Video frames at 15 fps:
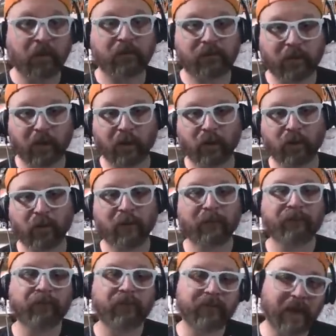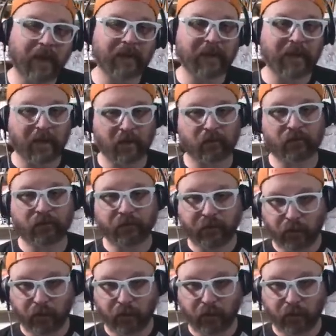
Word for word: so that kind of mm -hmm.